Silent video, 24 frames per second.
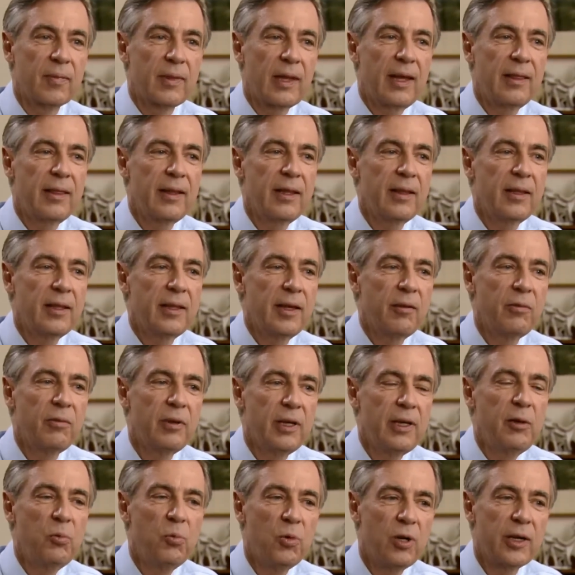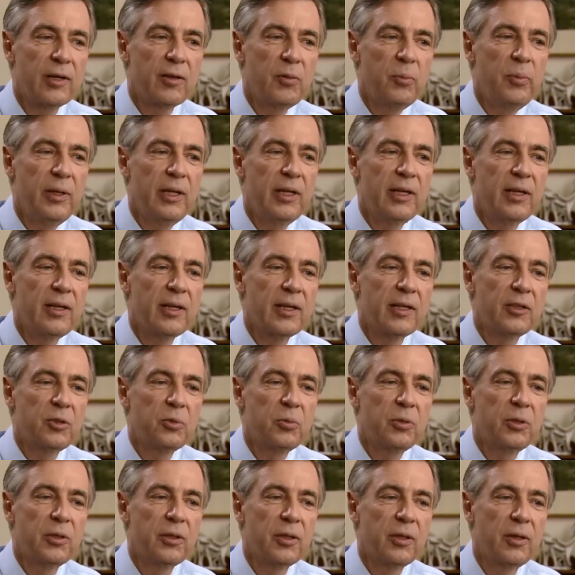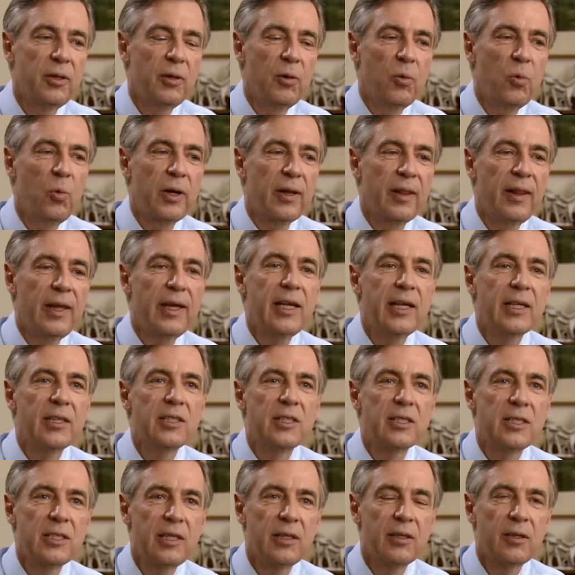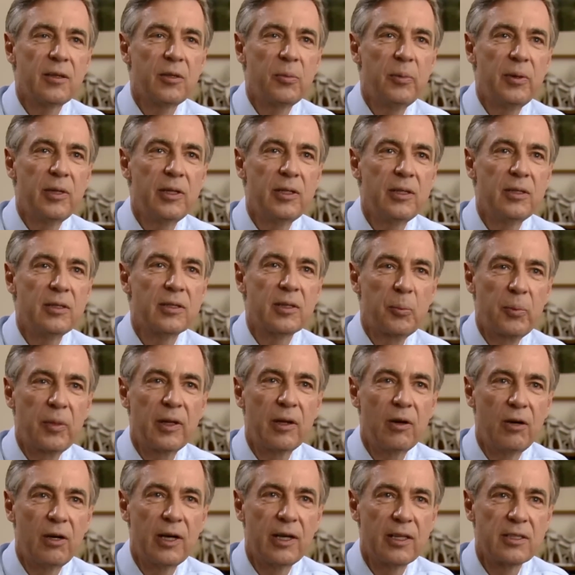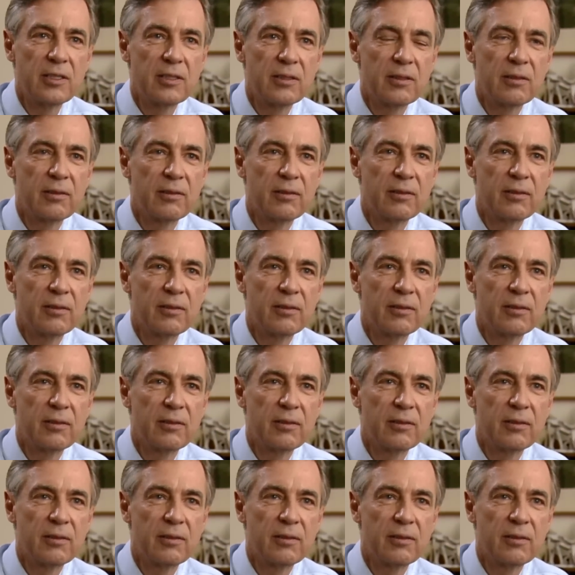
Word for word: I think that they really want to be in touch with what they consider to be something honest